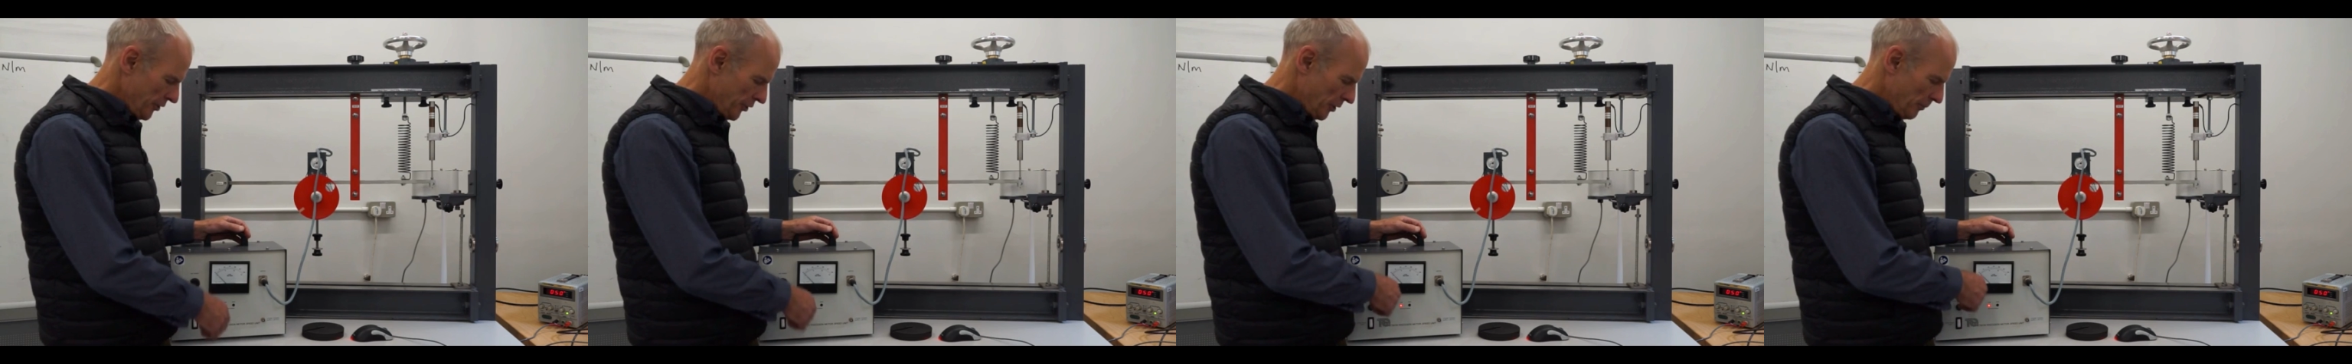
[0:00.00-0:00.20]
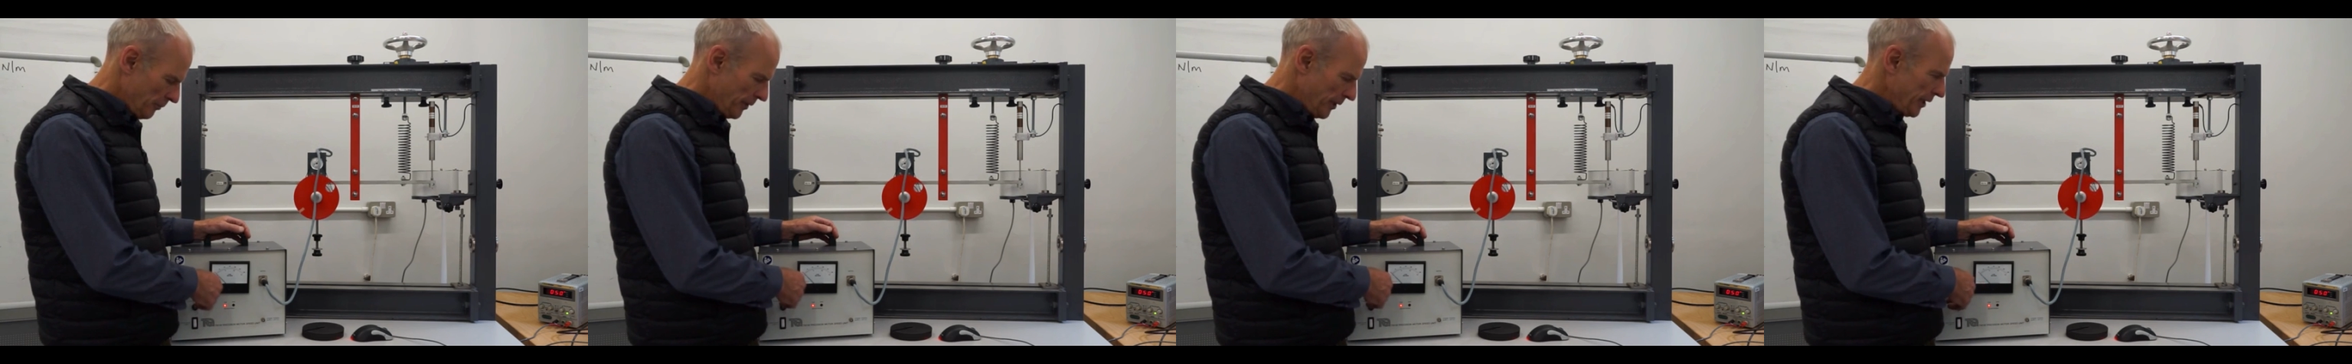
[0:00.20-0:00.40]

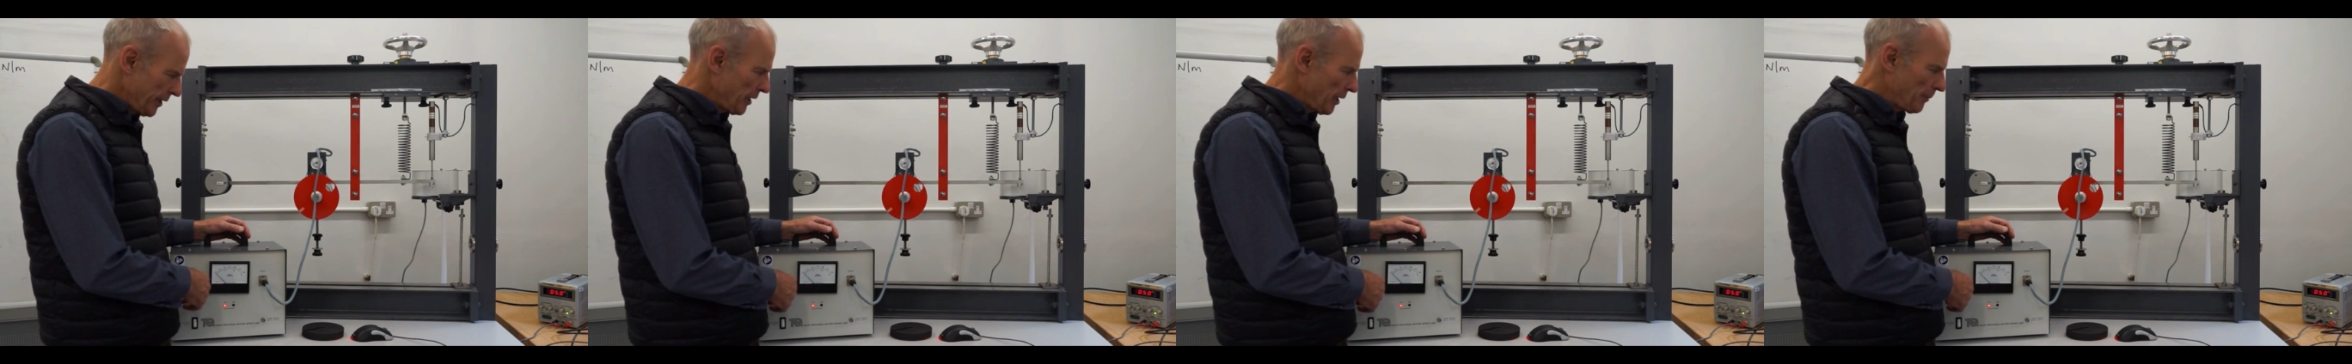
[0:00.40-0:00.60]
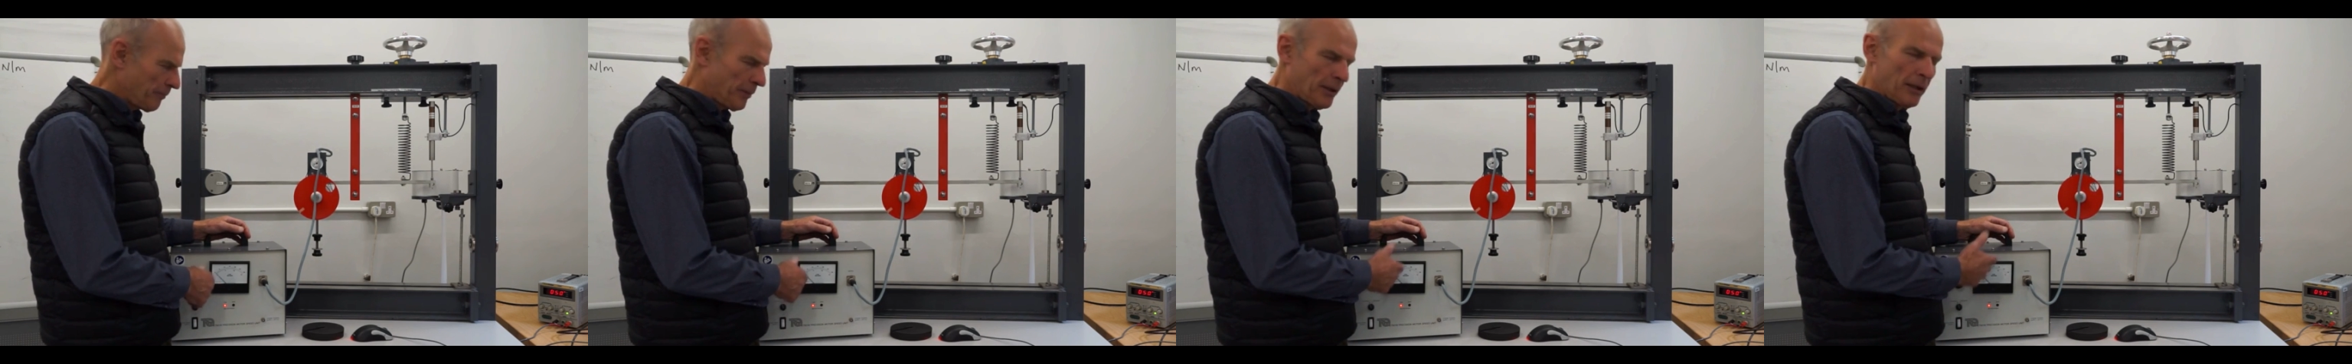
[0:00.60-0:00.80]
is that
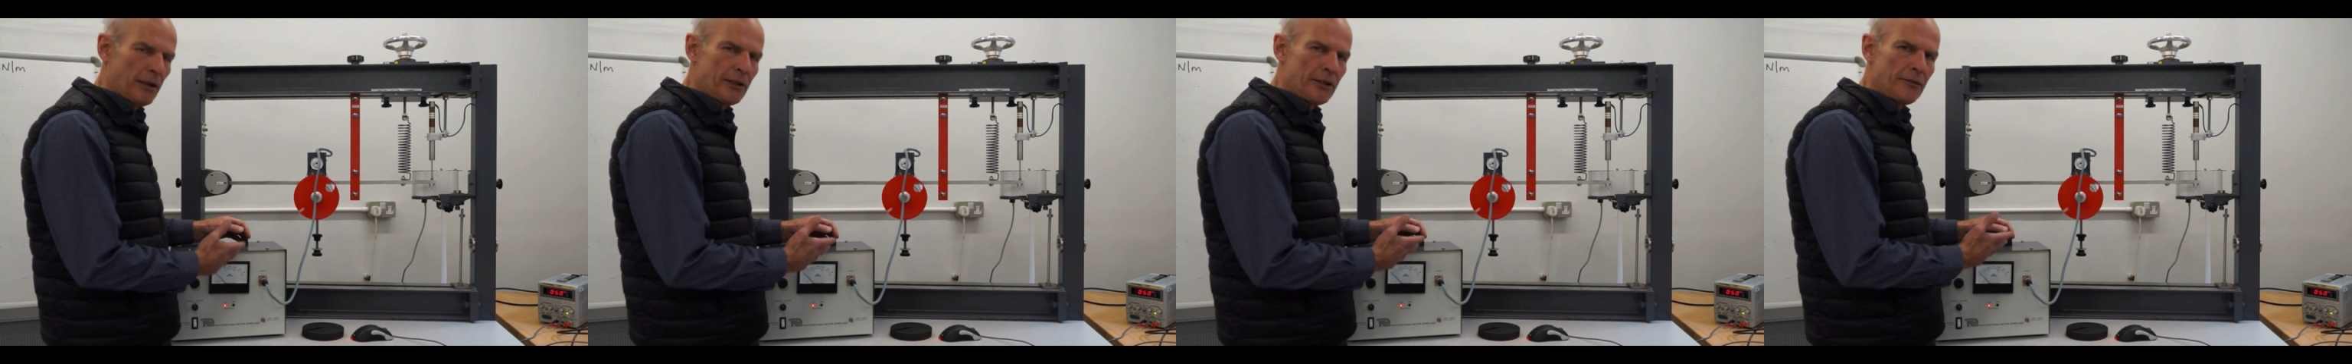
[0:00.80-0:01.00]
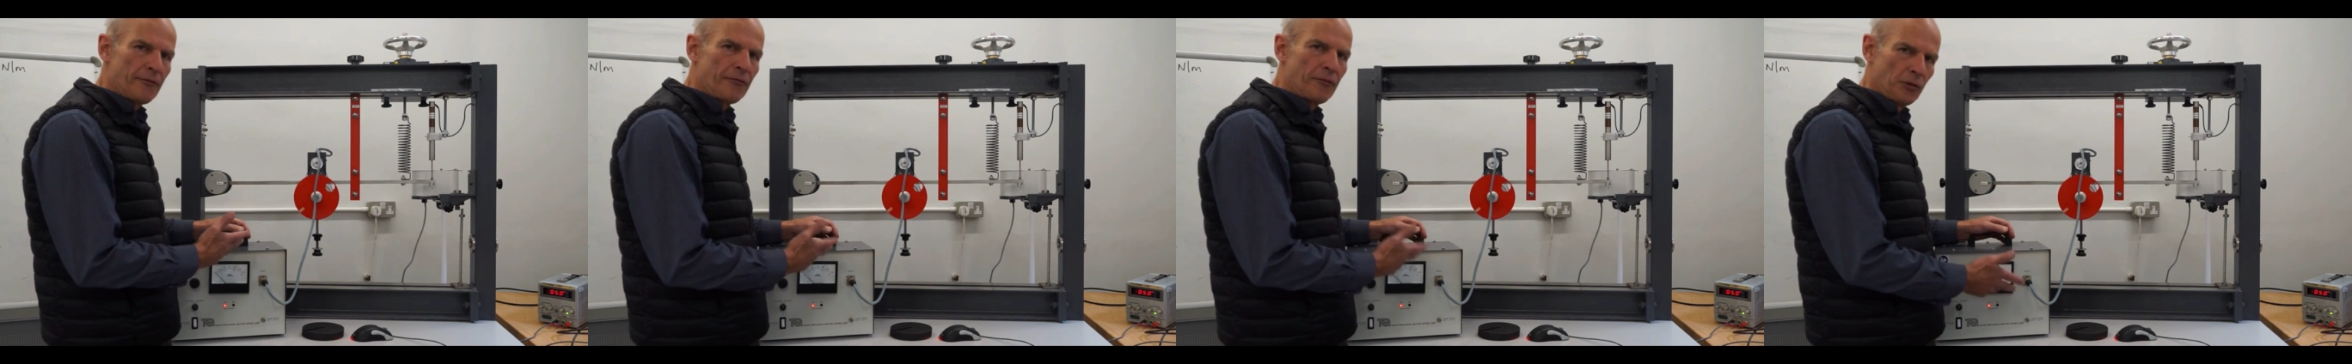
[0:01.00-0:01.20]
we
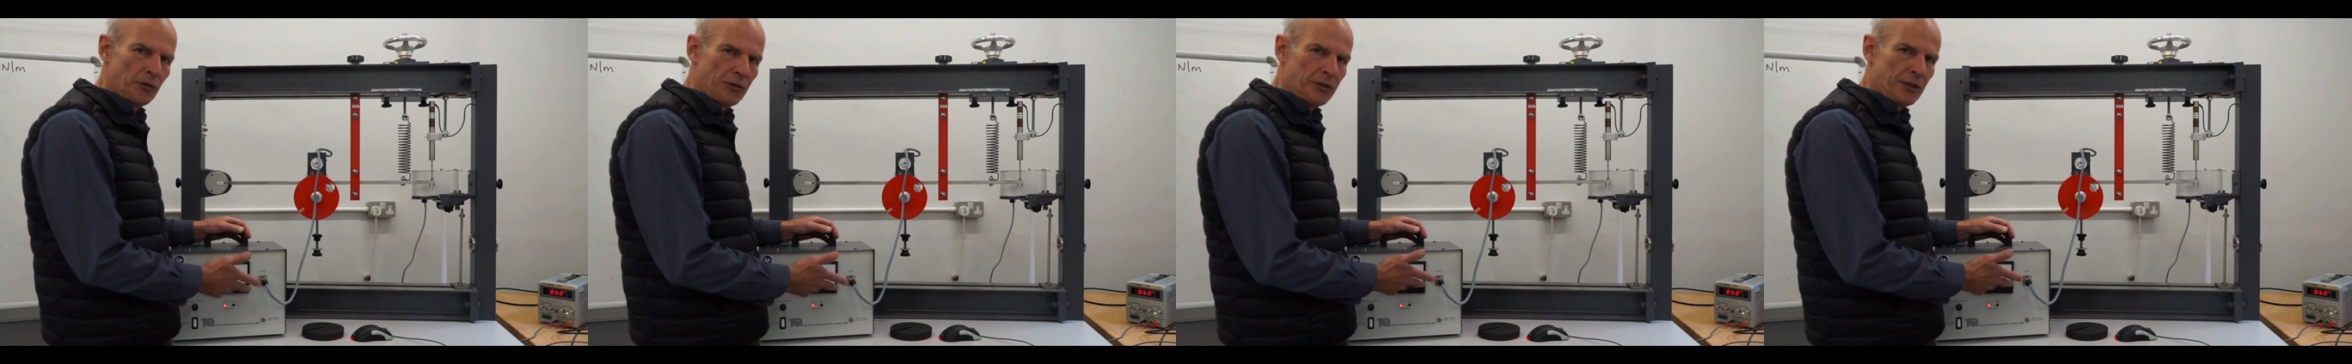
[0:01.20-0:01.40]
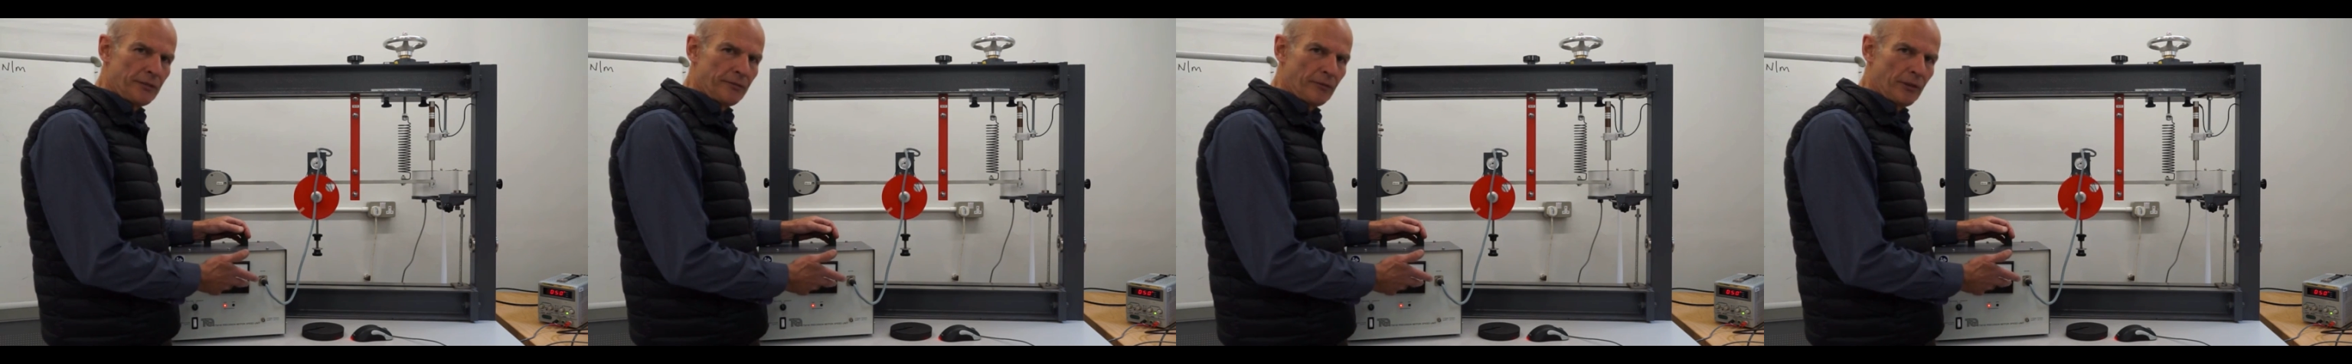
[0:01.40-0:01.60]
apply the
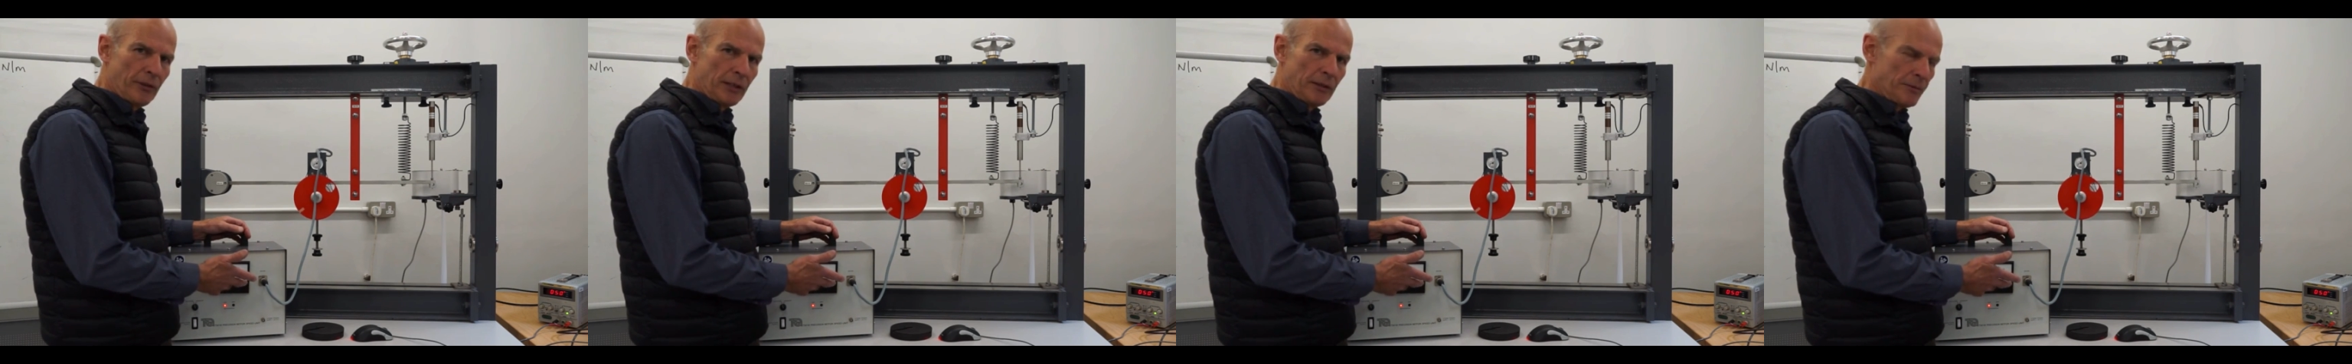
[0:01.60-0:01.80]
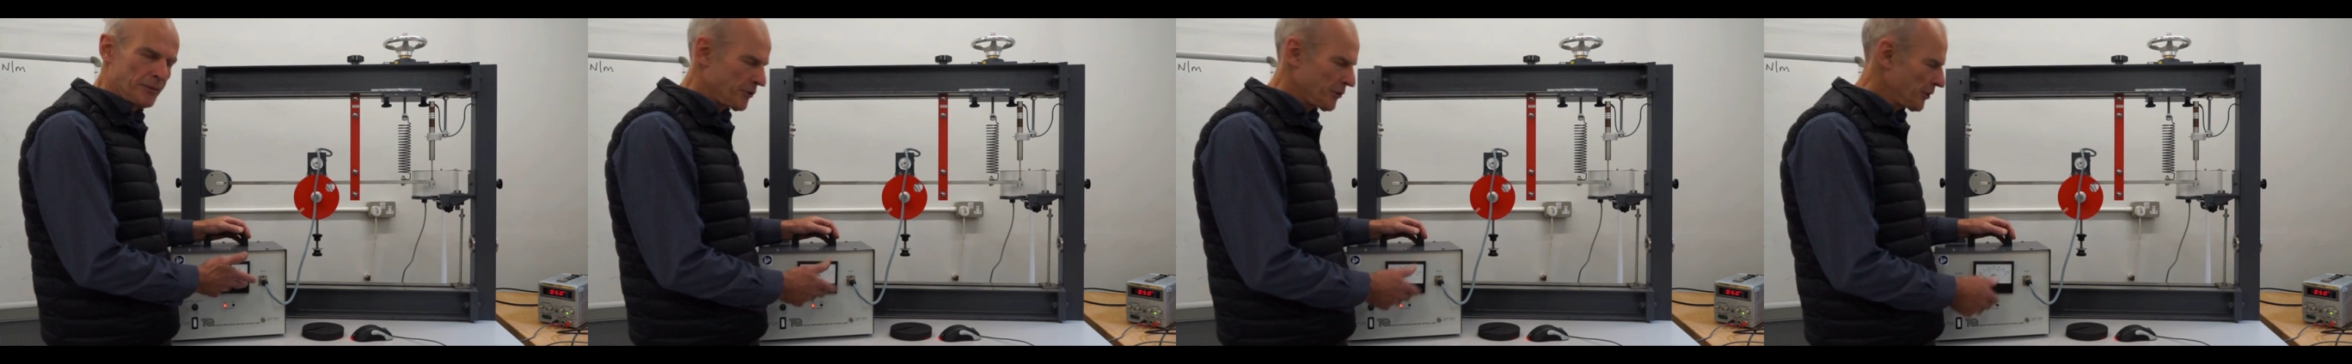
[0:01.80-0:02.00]
forcing
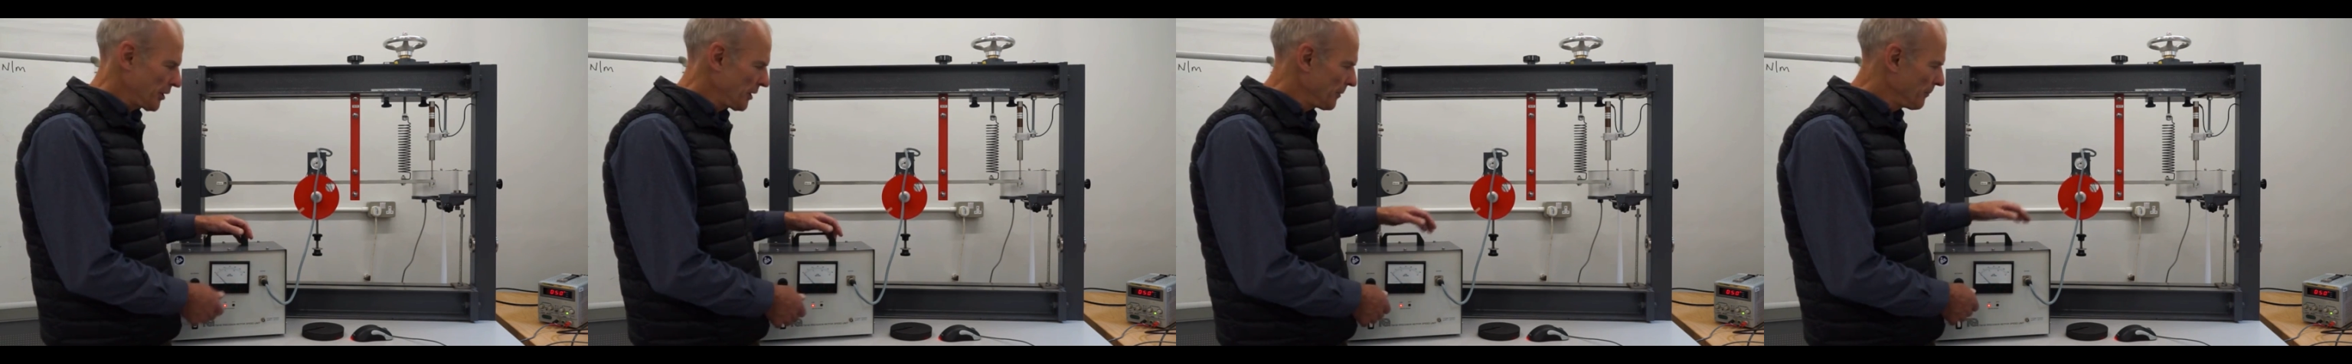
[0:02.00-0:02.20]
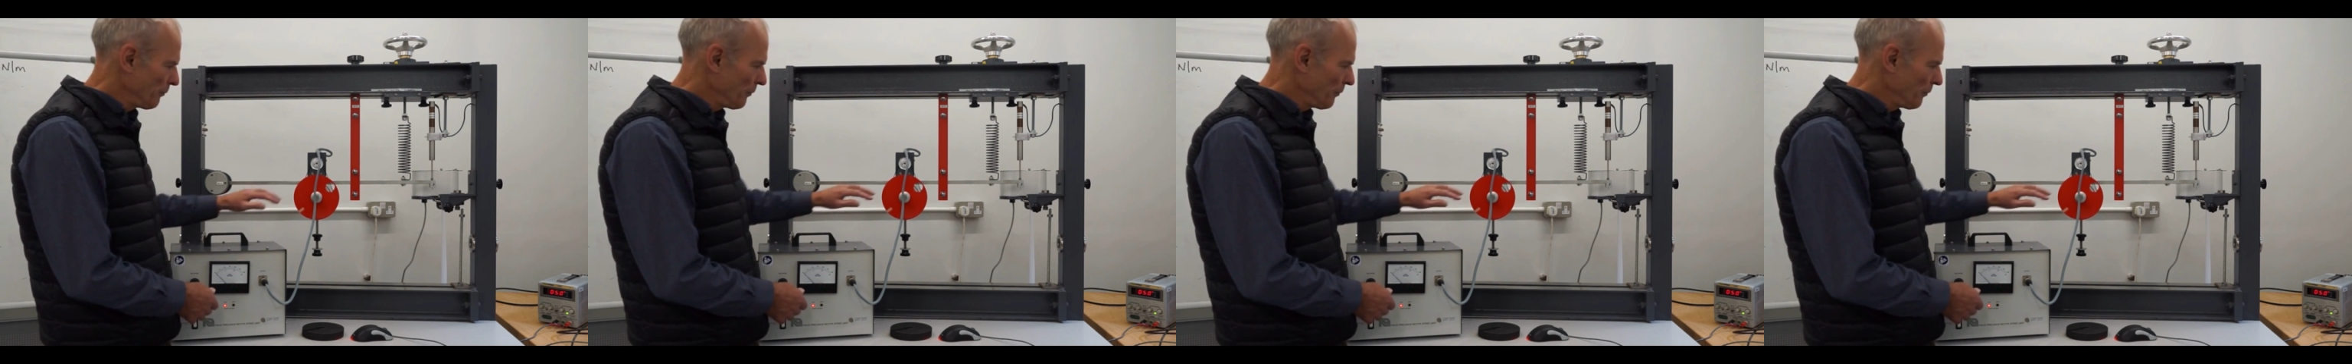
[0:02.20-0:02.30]
frequency,